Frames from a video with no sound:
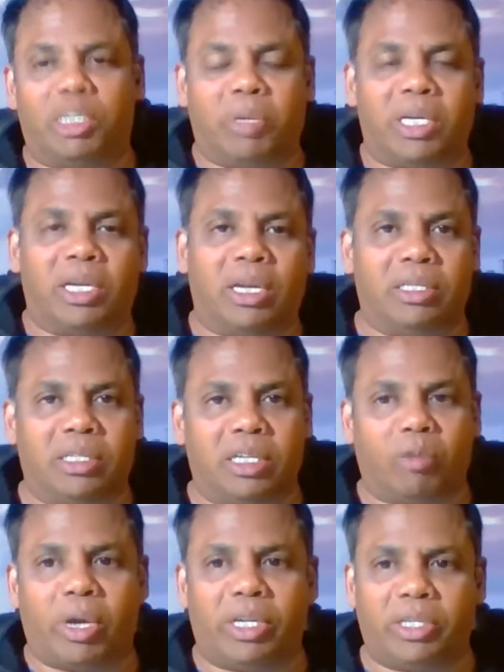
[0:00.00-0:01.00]
particular
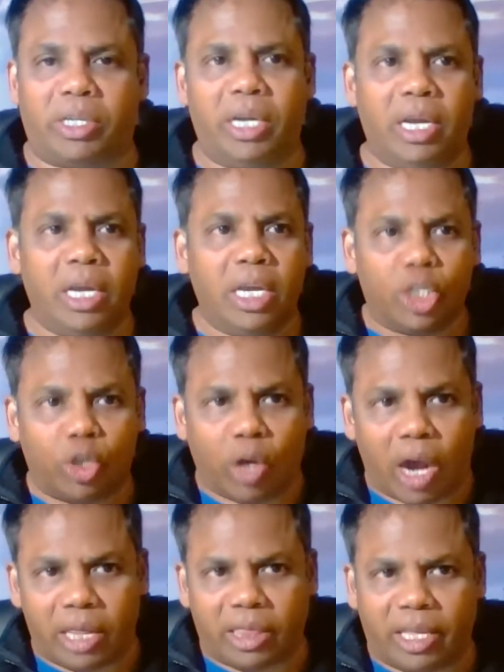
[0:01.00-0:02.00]
situation. So
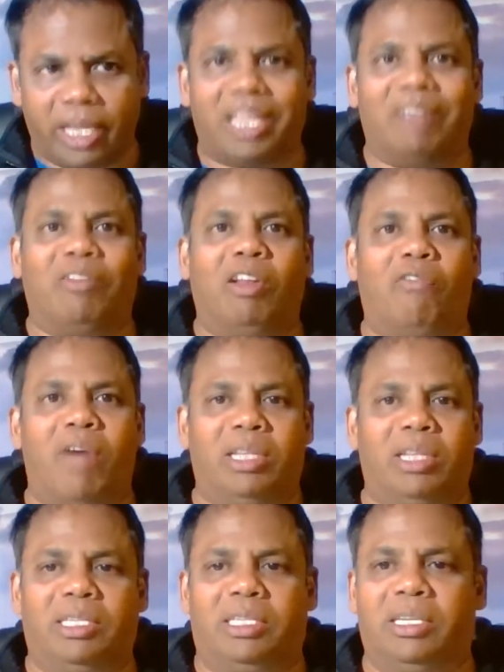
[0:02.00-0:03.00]
I think they will
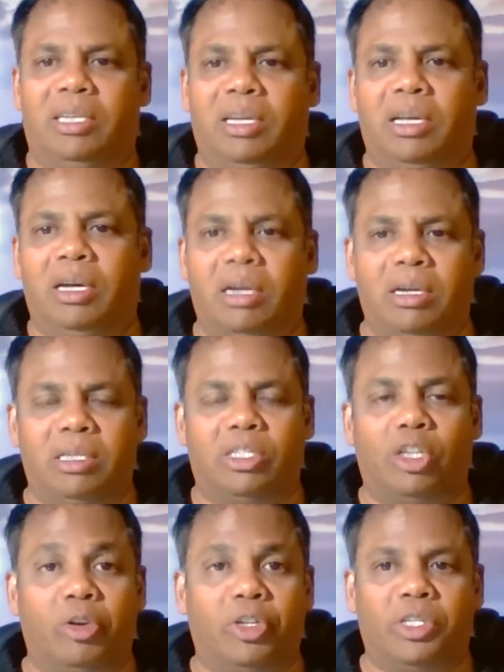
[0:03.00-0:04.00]
find certain
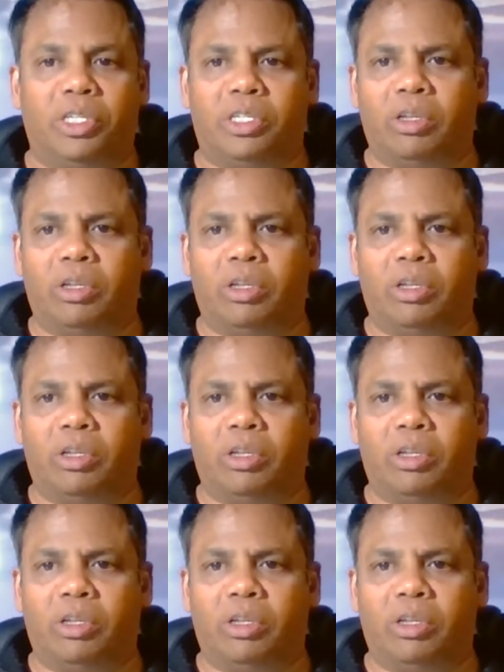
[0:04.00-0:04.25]
solutions.